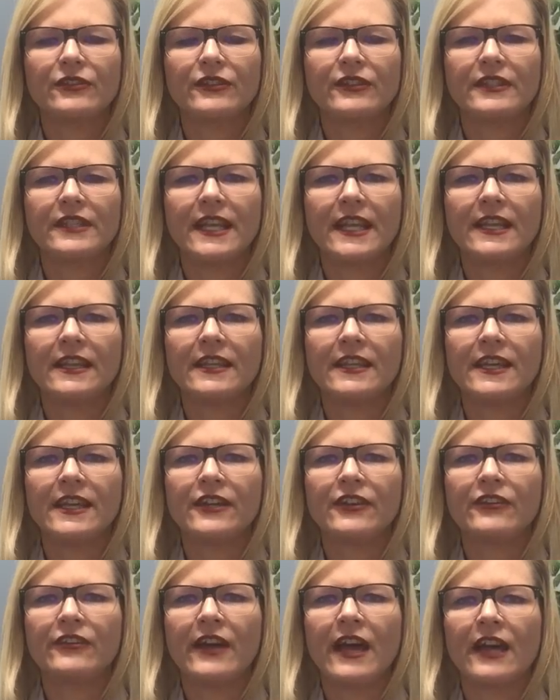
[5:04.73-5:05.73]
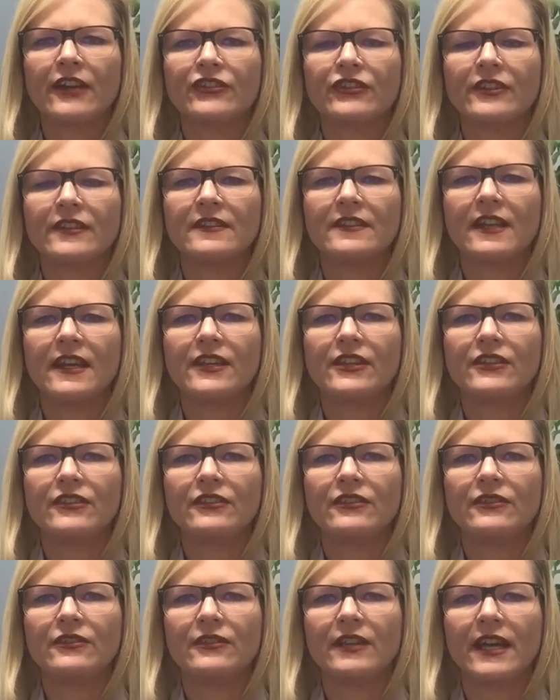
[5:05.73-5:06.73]
or daily interactions that you
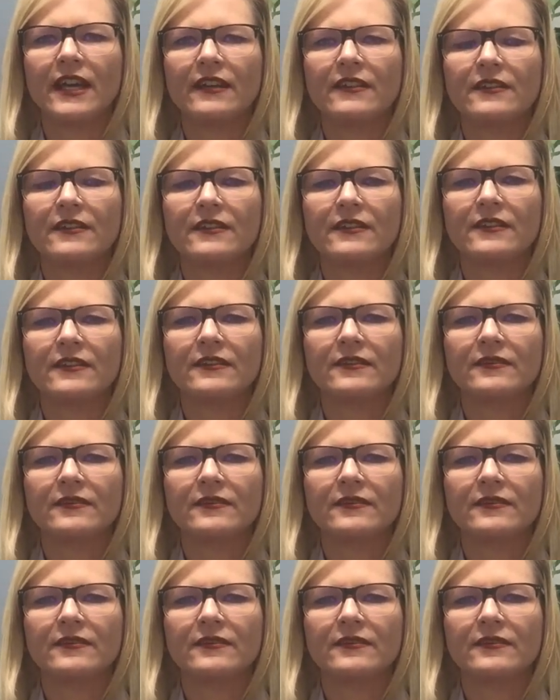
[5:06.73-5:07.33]
do next.